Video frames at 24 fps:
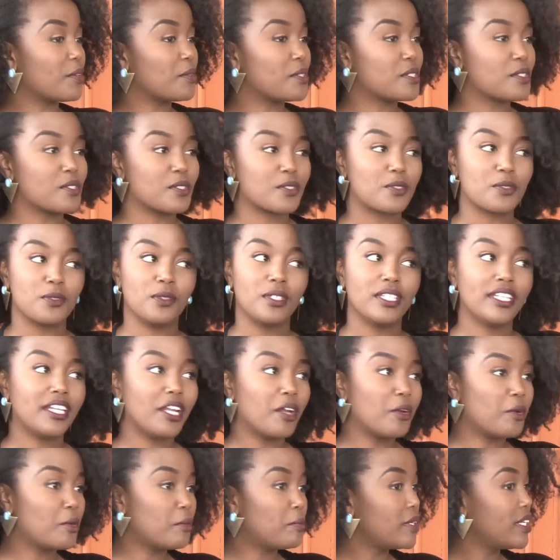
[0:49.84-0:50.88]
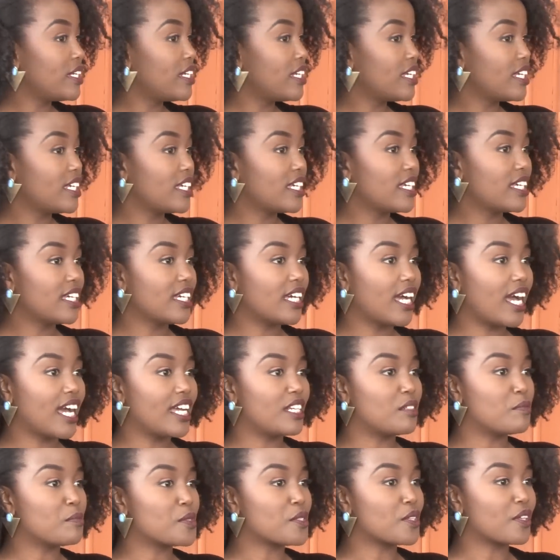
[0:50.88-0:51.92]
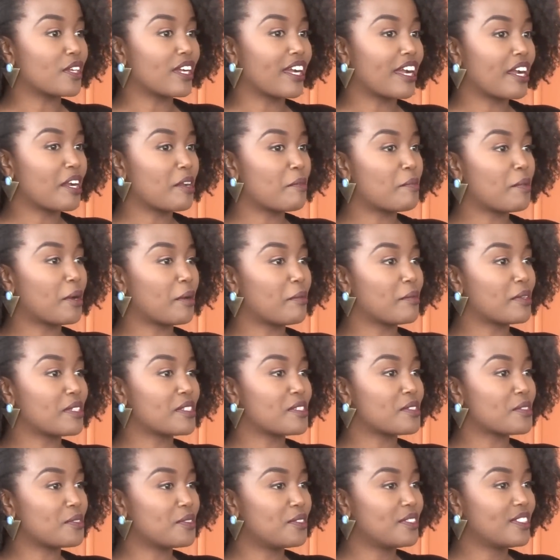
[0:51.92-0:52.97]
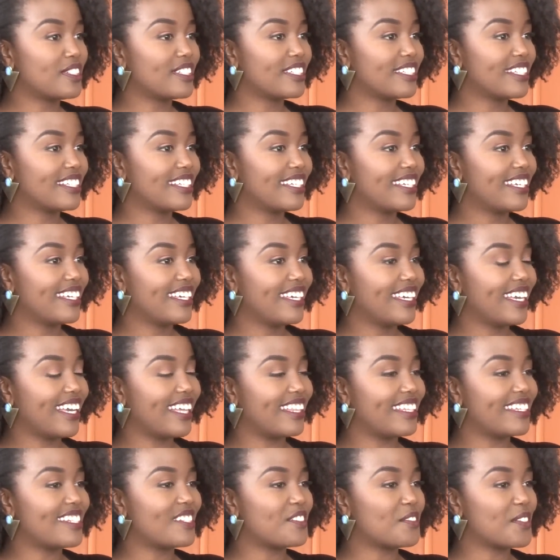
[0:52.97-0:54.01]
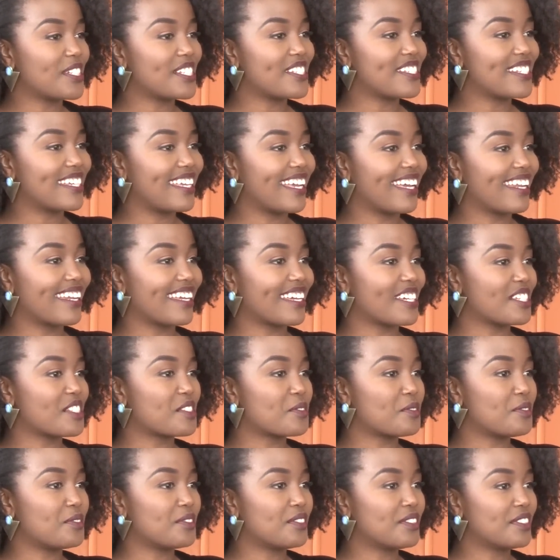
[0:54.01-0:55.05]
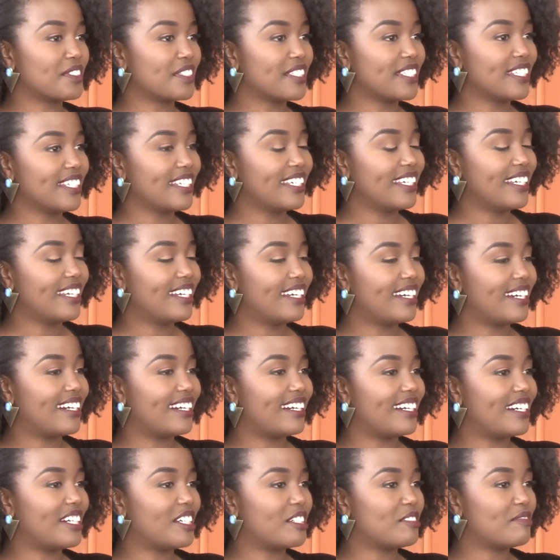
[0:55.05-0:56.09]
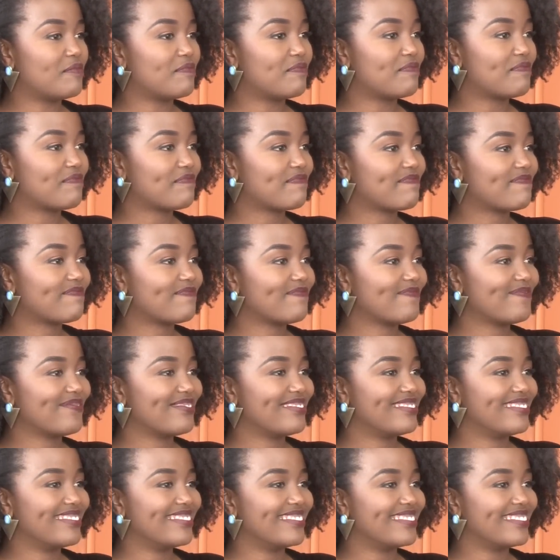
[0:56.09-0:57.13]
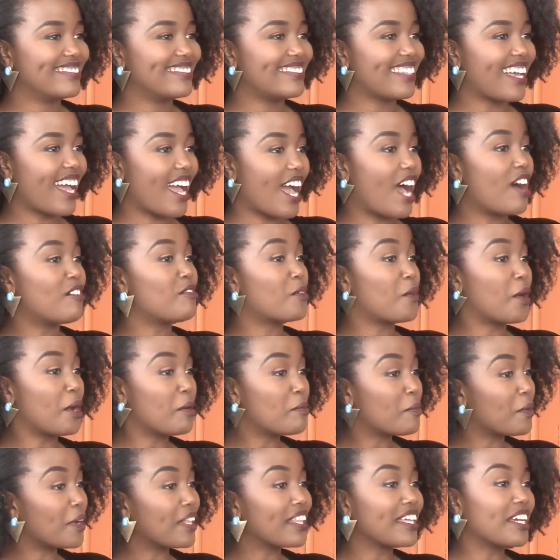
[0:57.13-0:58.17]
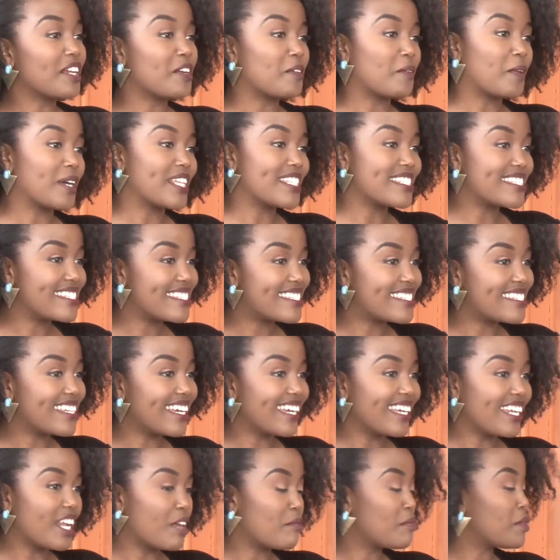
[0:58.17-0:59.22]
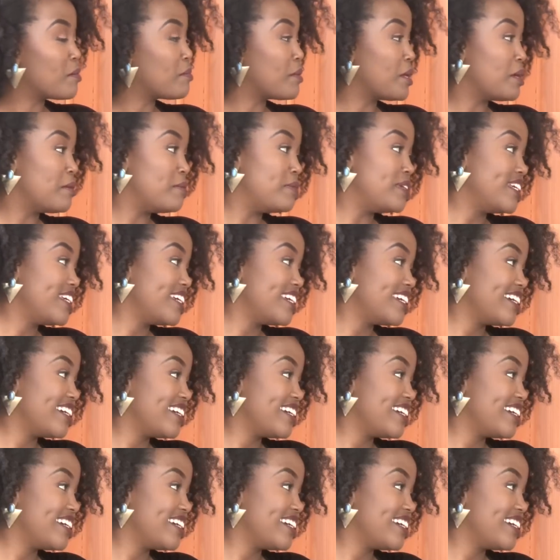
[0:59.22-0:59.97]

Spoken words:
I went to school in Nairobi at Msongari Primary School, and then went to Kianda High School. I have one brother and one sister, and I'm the baby.